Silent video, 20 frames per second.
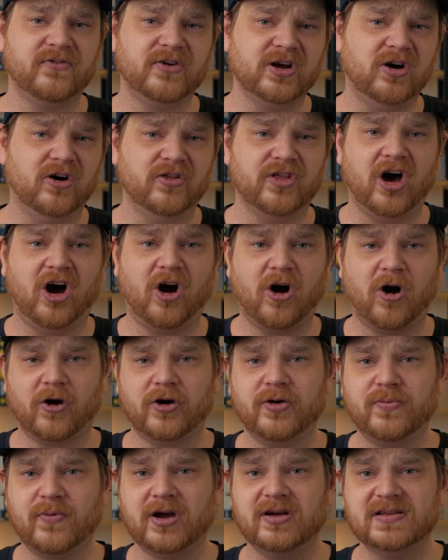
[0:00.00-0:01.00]
covering all the
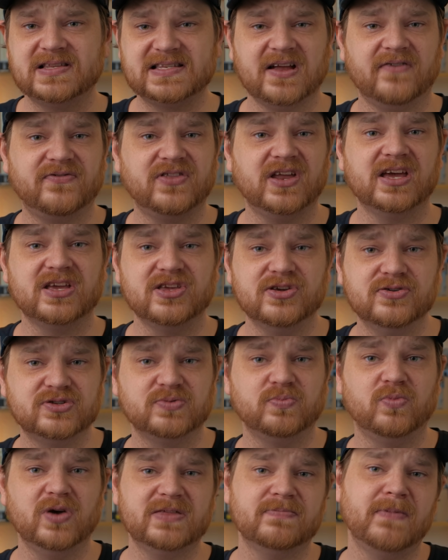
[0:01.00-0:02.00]
hardware and stuff that I
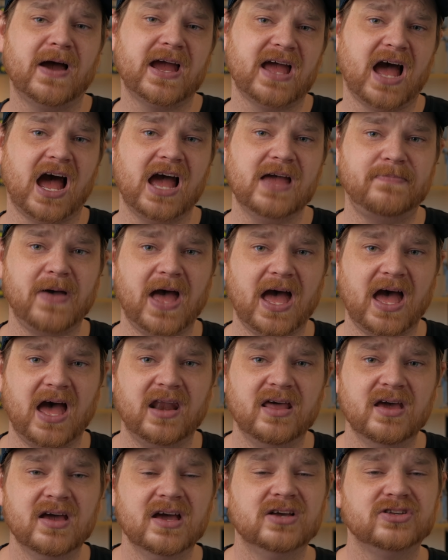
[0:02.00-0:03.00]
use with my
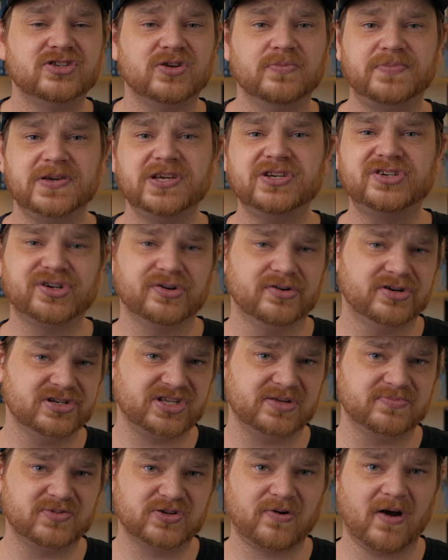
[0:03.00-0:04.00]
iPad, so be sure
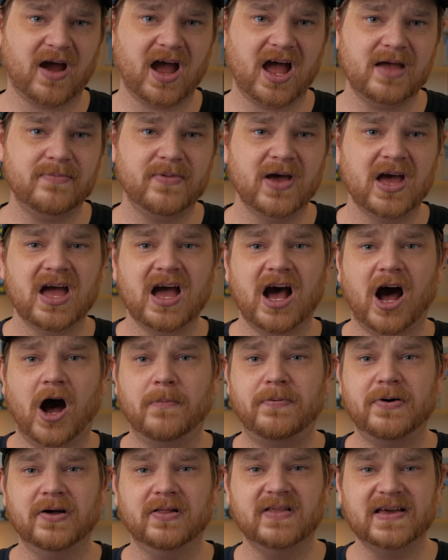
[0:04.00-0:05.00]
to subscribe.
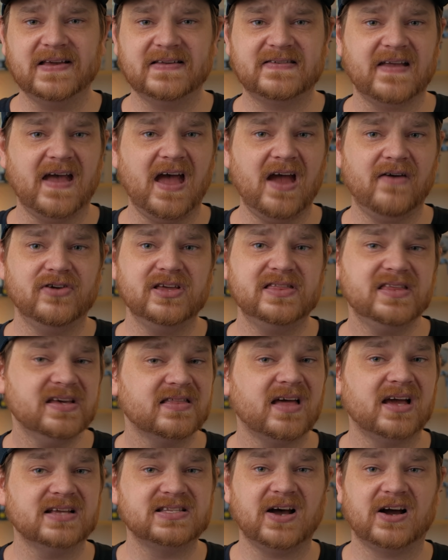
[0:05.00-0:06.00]
I'll put links to
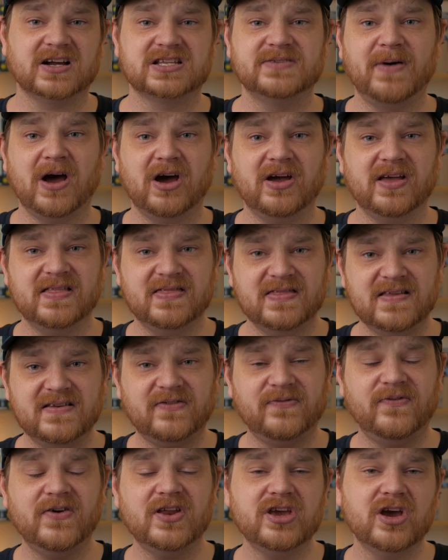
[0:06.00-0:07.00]
everything that I talked about in
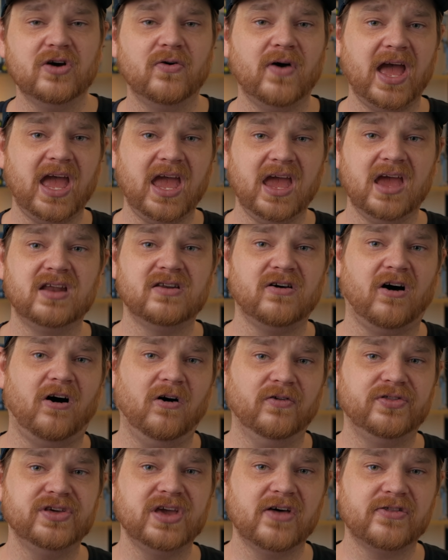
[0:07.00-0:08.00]
this video and
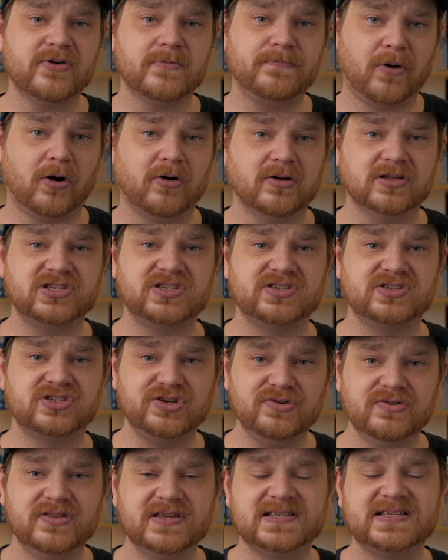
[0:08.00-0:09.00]
all the other parts
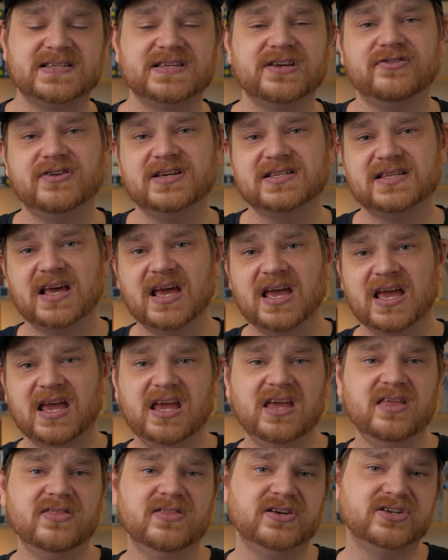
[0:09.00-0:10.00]
to this series
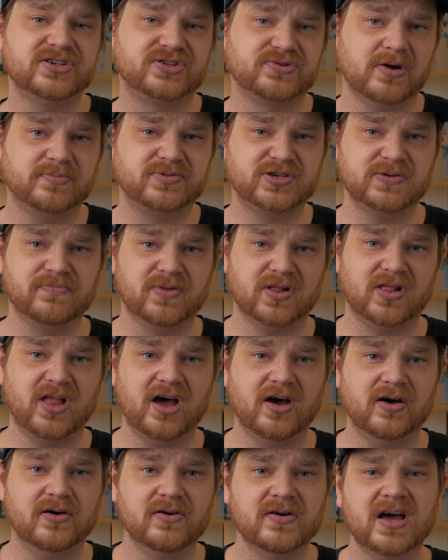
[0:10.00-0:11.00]
in the description
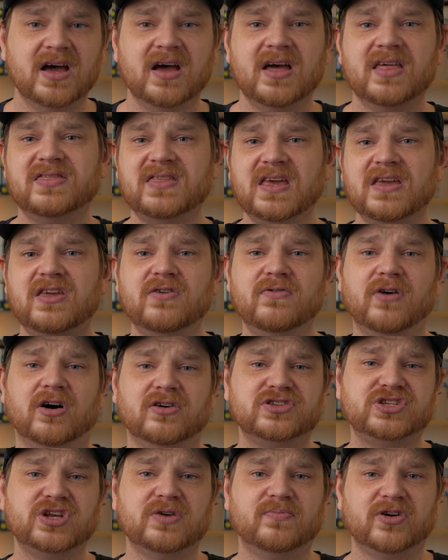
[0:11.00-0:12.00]
below. Thank you
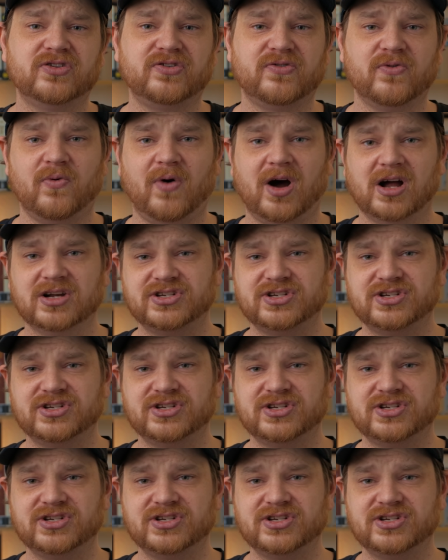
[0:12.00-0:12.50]
all so much for